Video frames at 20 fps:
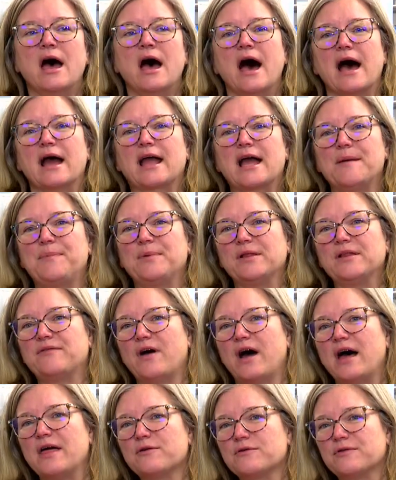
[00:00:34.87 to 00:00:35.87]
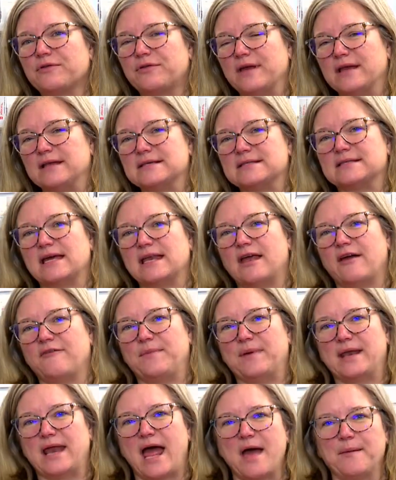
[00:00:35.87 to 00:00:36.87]
A couple of other things that have
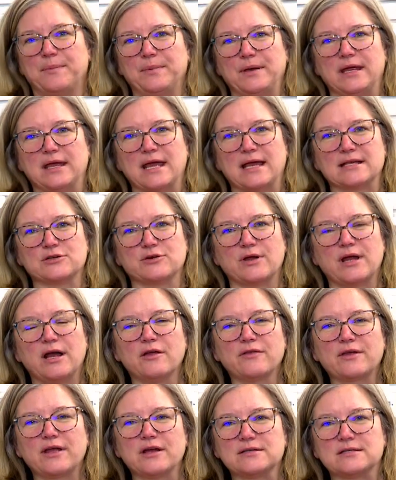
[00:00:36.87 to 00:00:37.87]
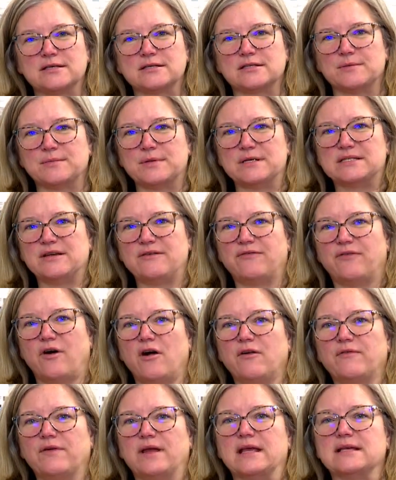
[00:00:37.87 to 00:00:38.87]
been happening as our healthcare system is
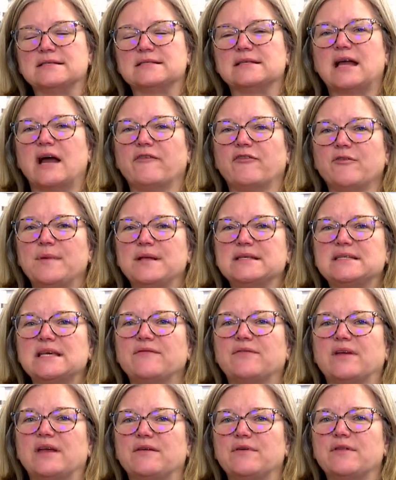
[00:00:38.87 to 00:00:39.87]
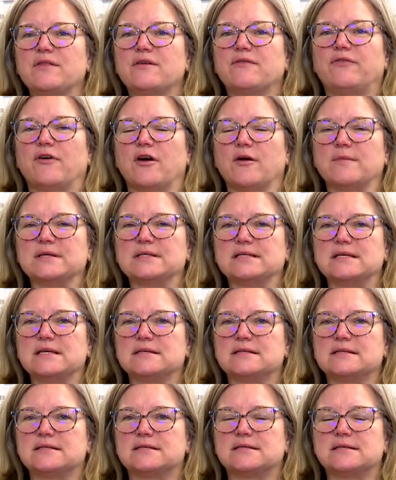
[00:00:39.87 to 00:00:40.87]
evolving is the governments have given the
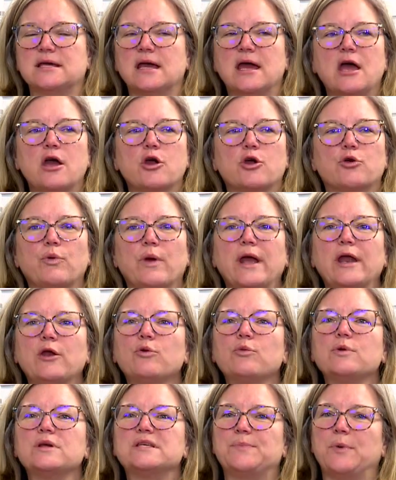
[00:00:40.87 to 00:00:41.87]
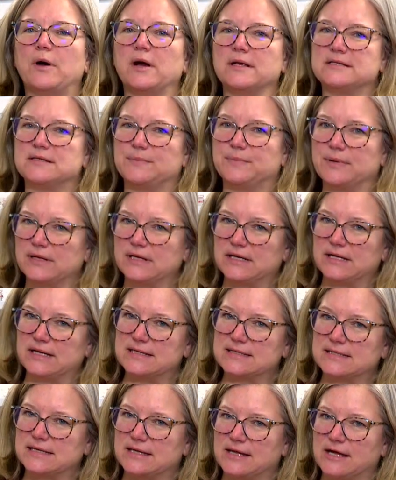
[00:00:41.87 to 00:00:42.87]
pharmacists greater
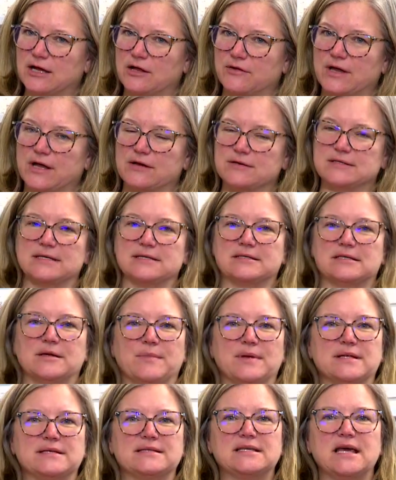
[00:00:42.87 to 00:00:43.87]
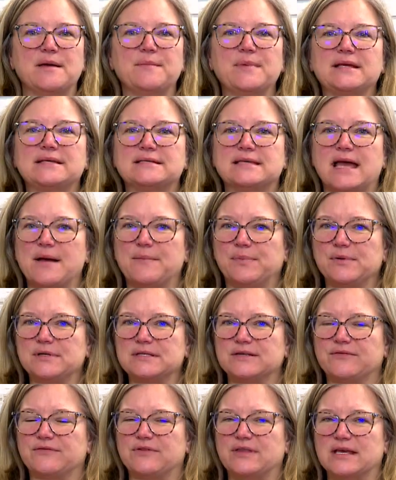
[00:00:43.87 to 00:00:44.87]
responsibilities in the healthcare system, and some
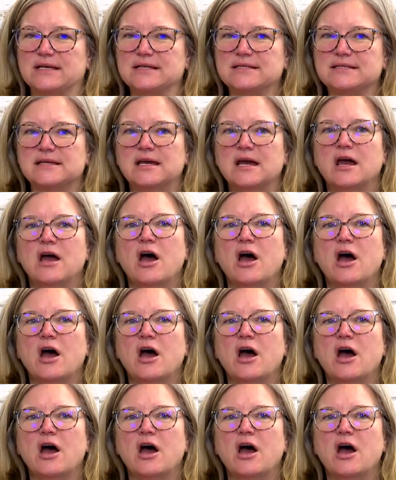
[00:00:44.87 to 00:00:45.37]
examples of this